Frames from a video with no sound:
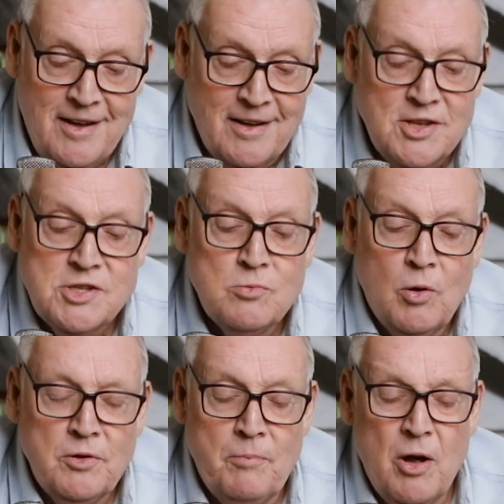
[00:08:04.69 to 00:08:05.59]
And this is
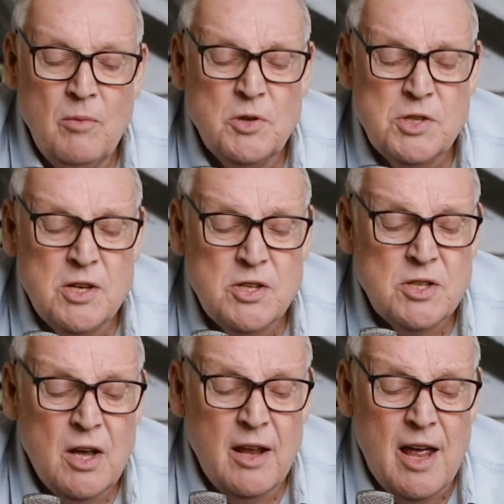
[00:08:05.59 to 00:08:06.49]
what the Bible says
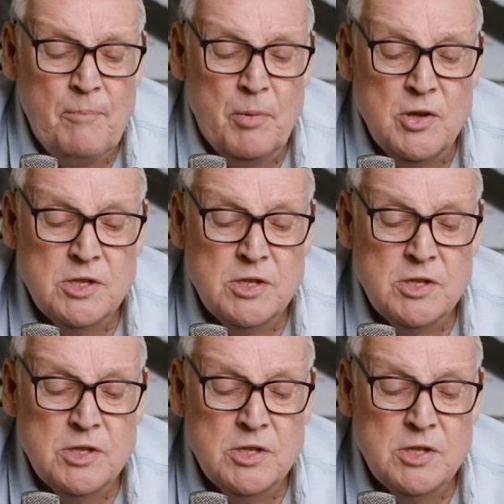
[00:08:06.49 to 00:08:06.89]
is going to happen.